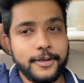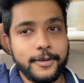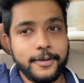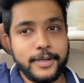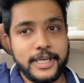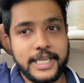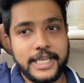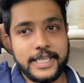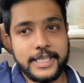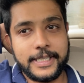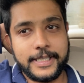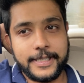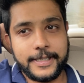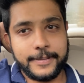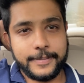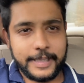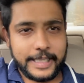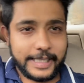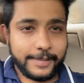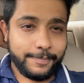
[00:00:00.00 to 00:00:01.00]
and
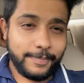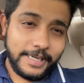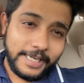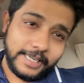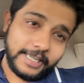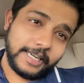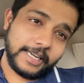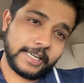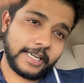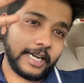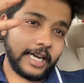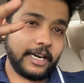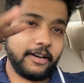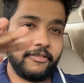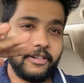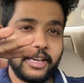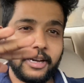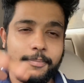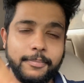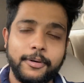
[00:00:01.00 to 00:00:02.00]
it's been kind of
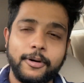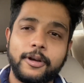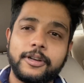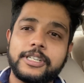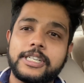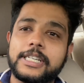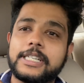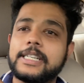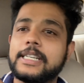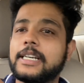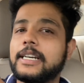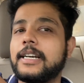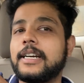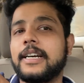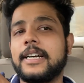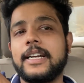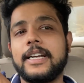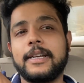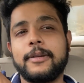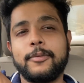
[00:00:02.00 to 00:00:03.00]
like a project.
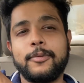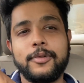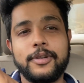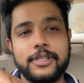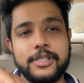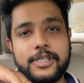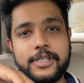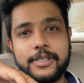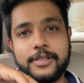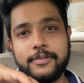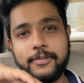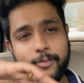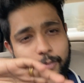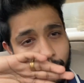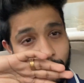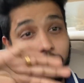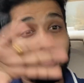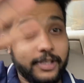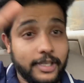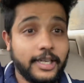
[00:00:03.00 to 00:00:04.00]

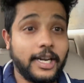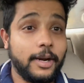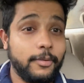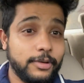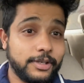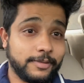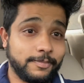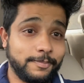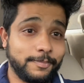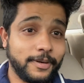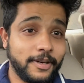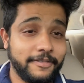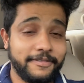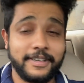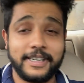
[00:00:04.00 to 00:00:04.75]
The car was perfect